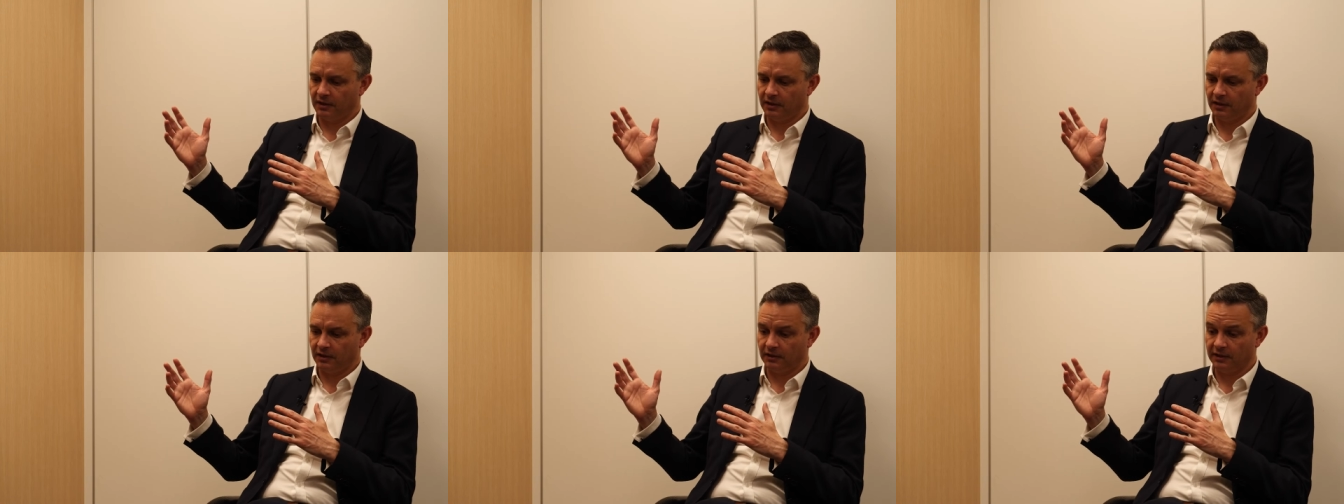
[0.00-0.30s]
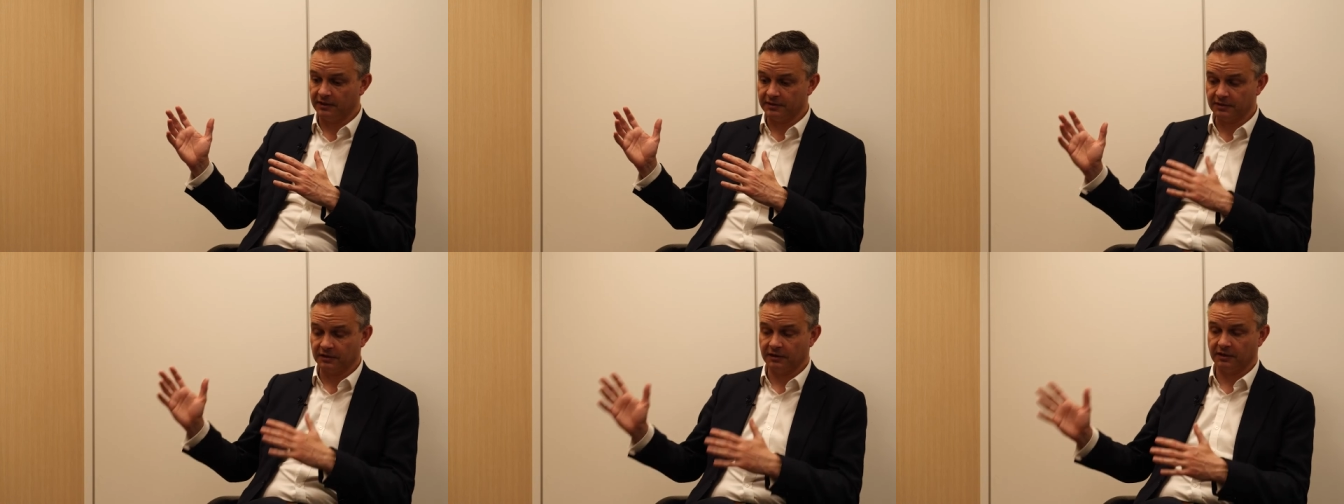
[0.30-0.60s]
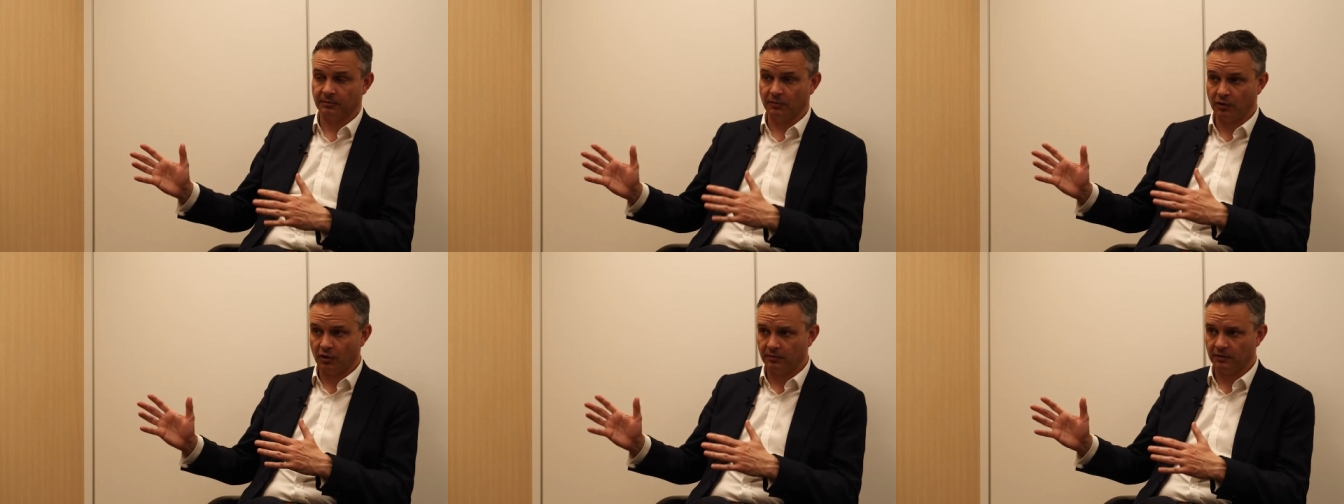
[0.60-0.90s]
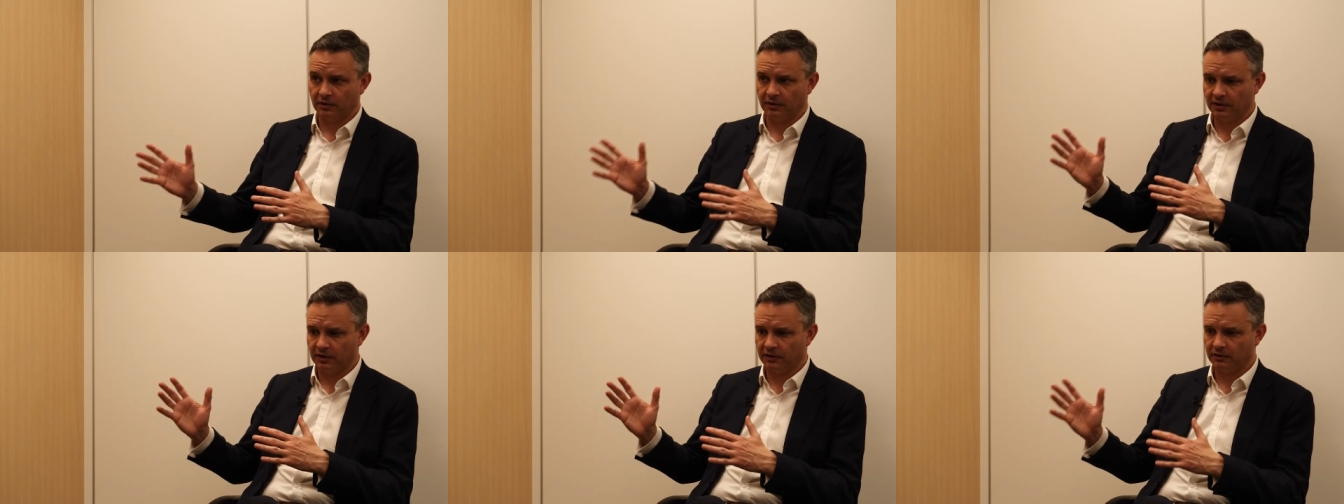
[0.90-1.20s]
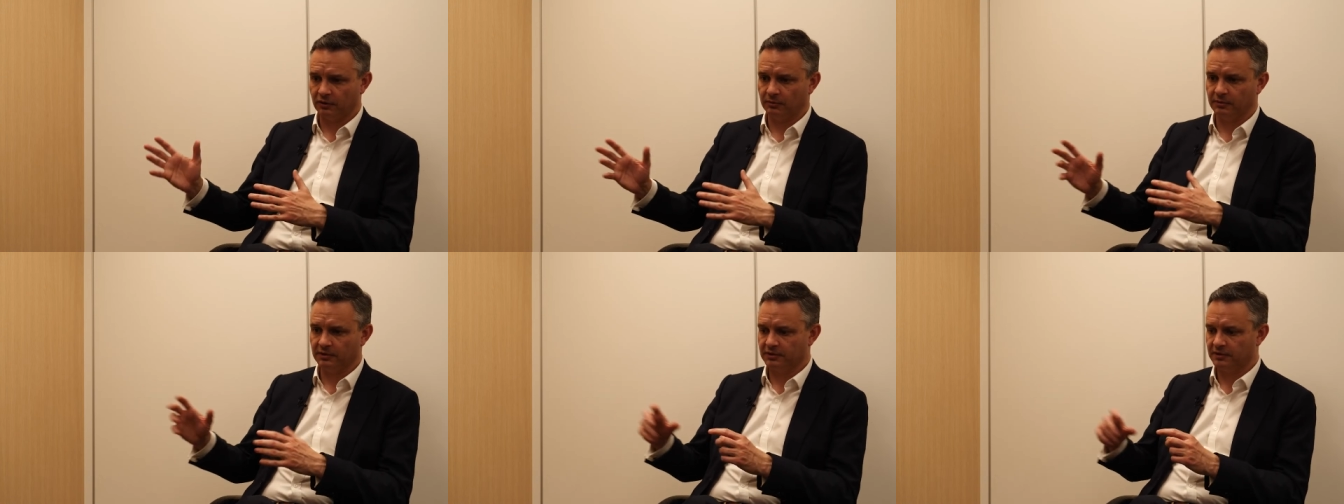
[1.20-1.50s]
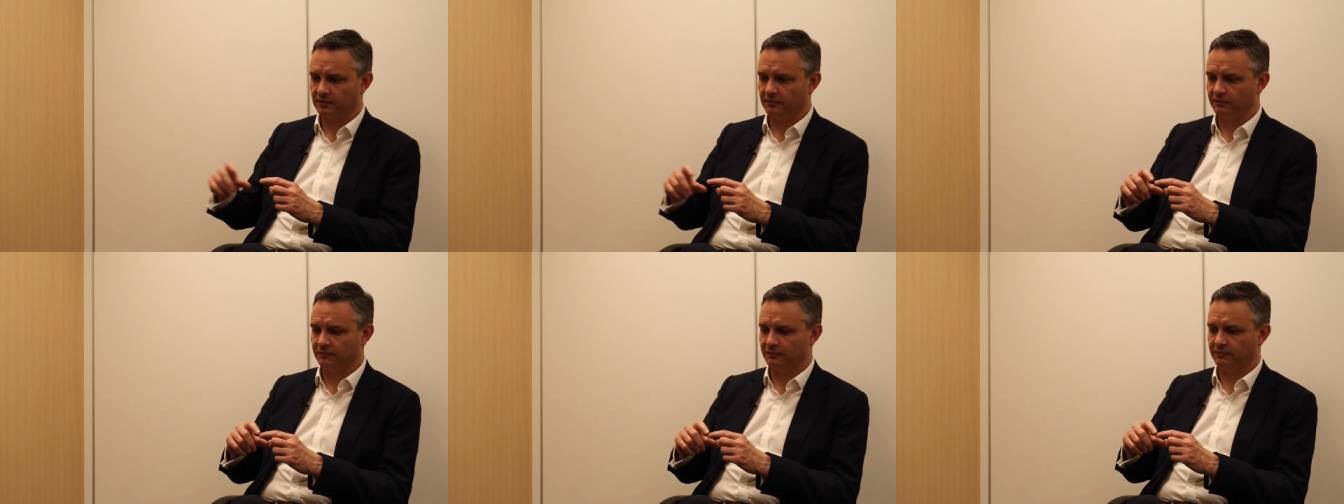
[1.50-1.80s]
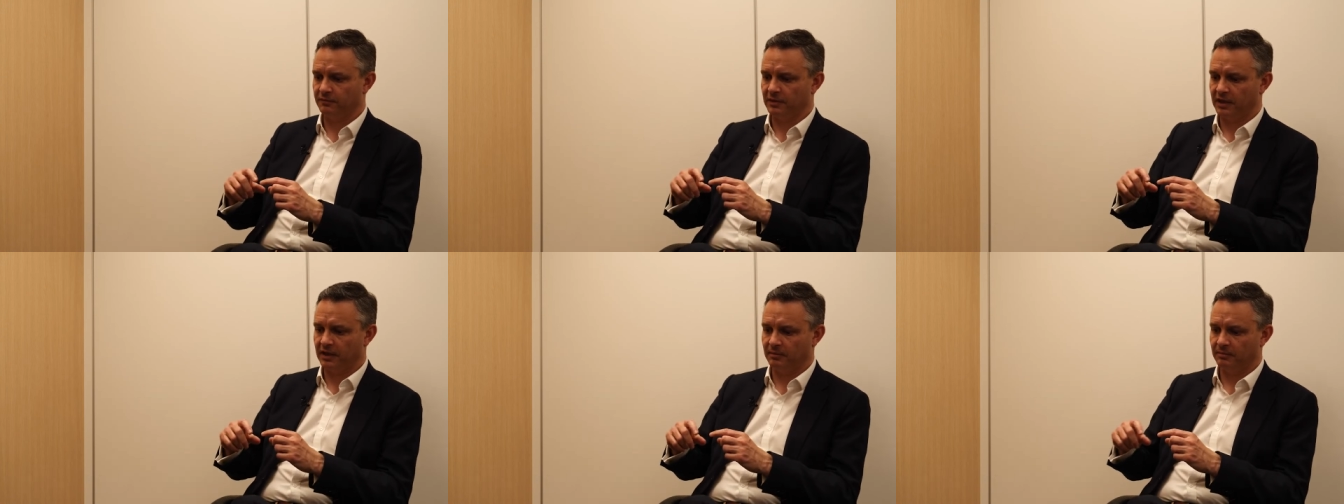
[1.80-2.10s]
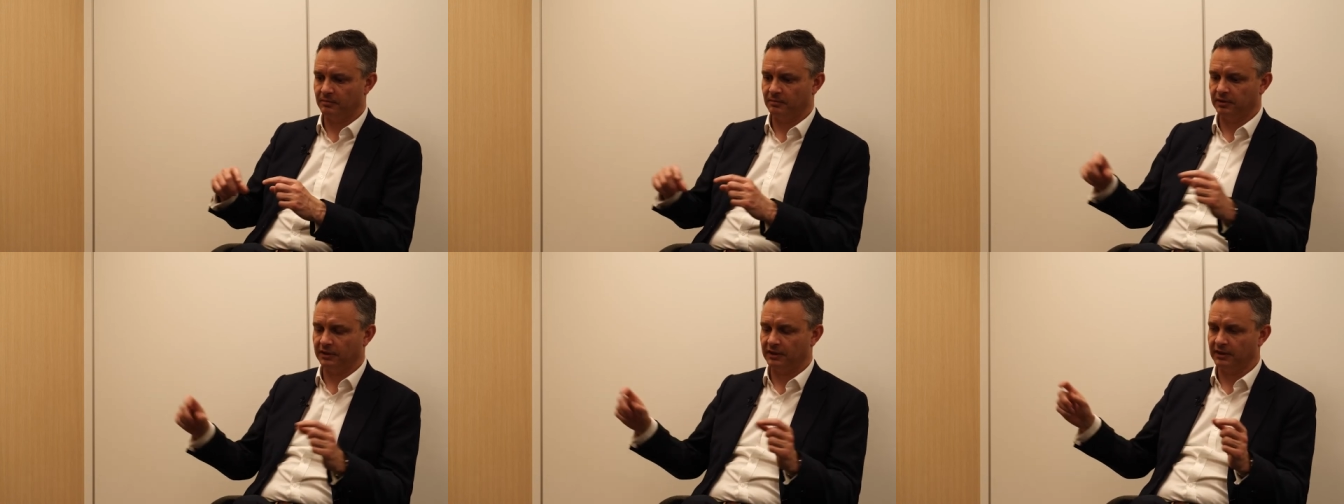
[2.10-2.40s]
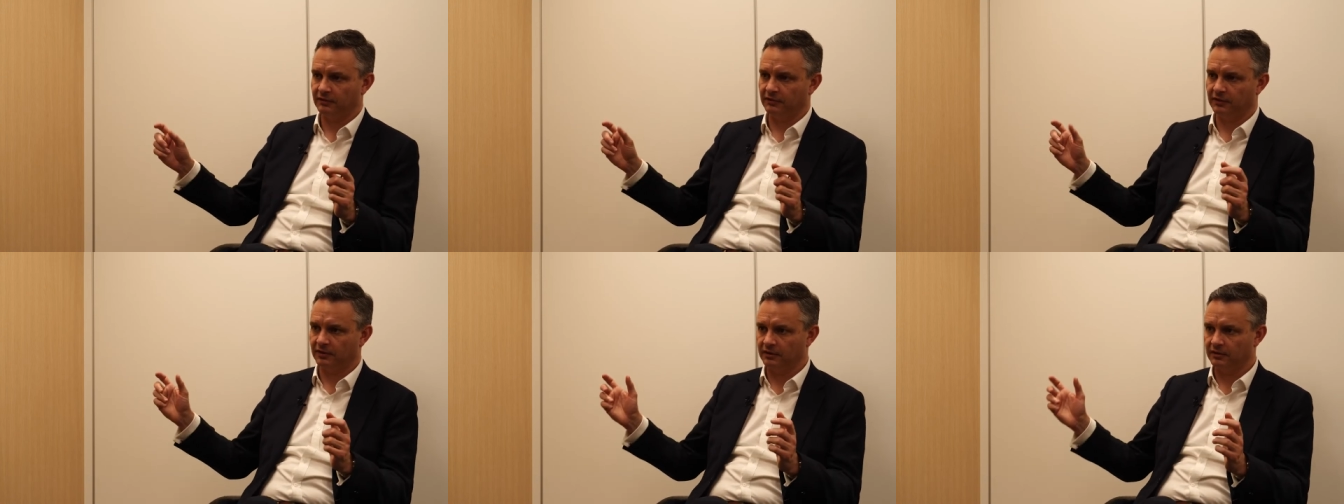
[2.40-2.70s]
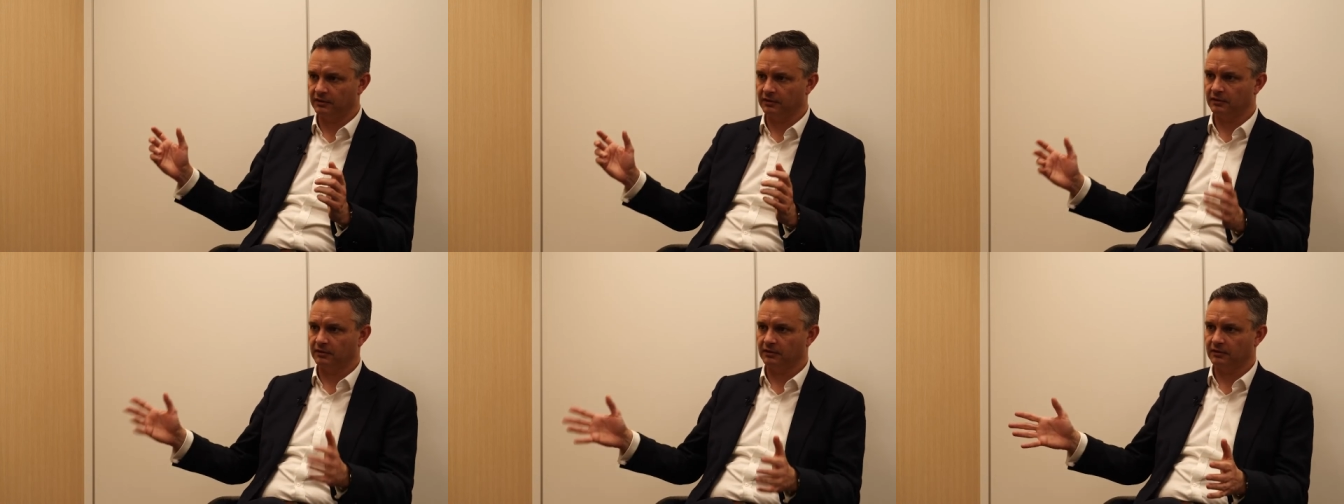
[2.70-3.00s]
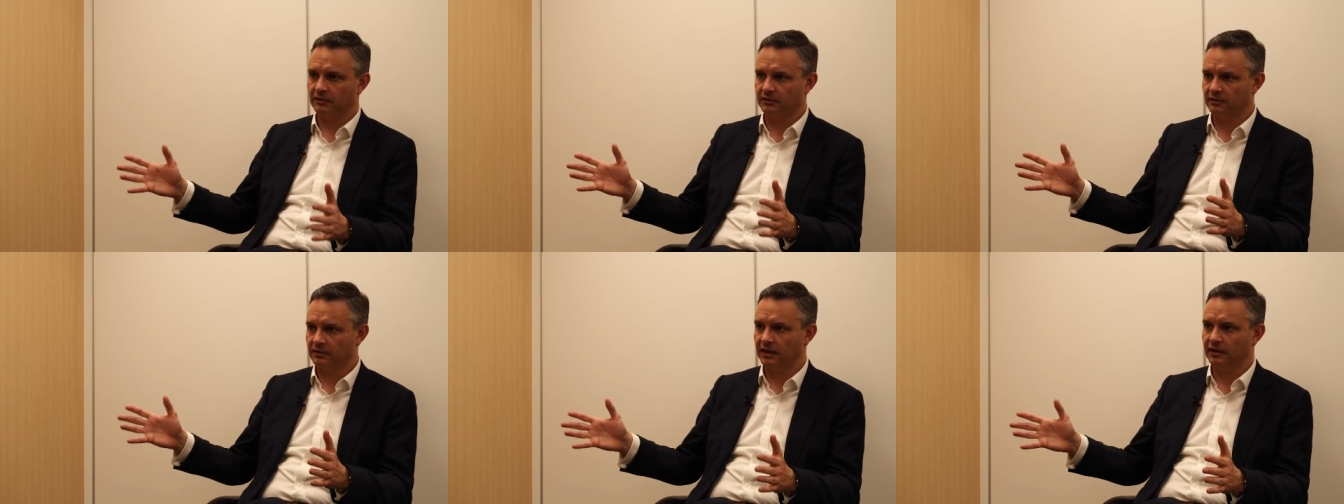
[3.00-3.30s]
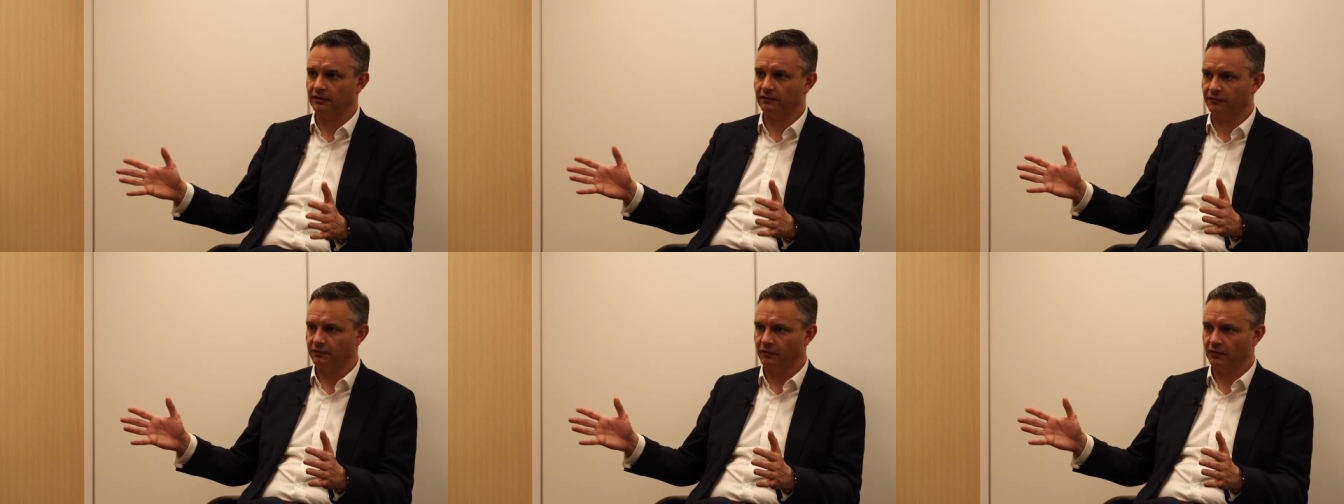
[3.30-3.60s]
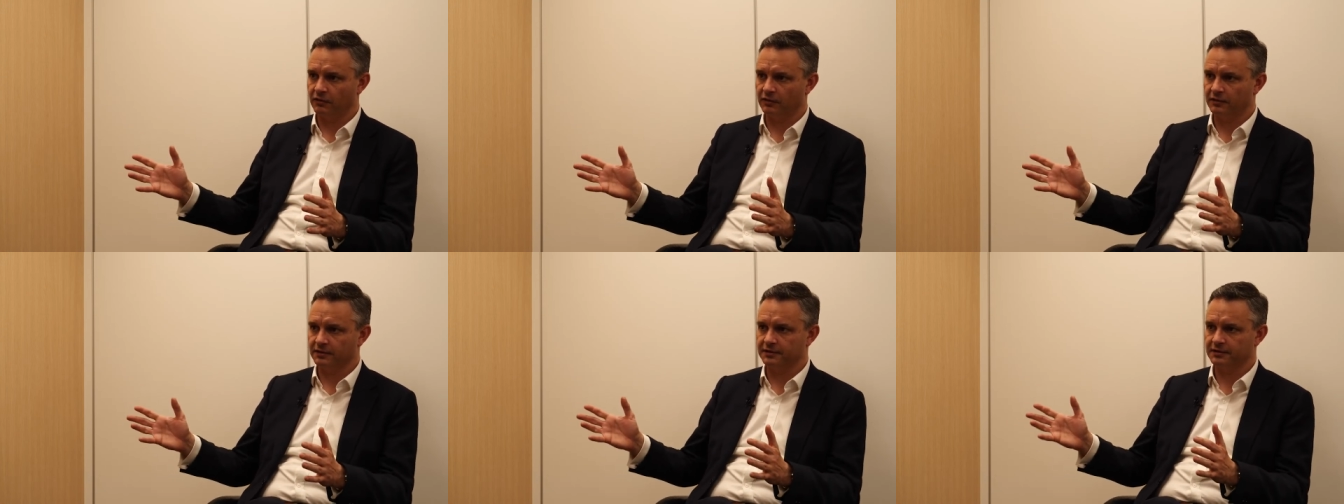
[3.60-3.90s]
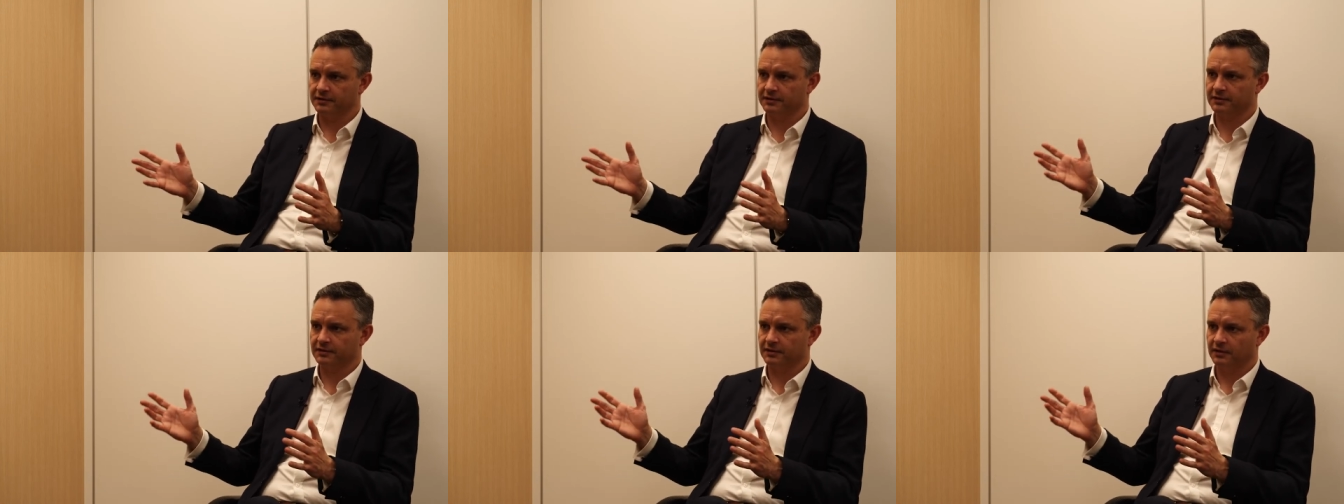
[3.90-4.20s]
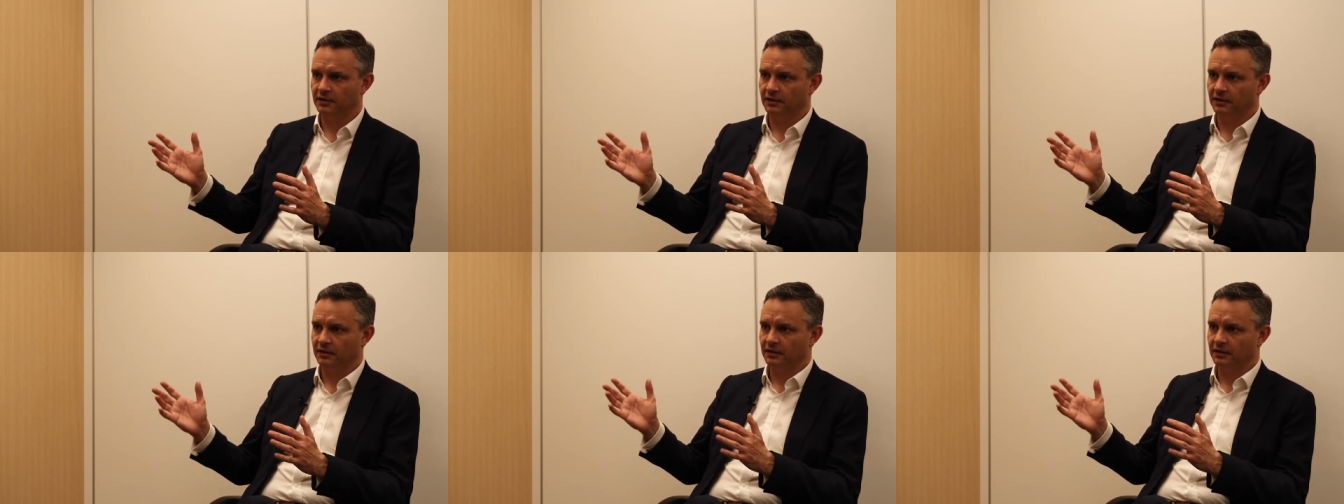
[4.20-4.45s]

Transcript: at least at the moment, the economics of um, planting native forests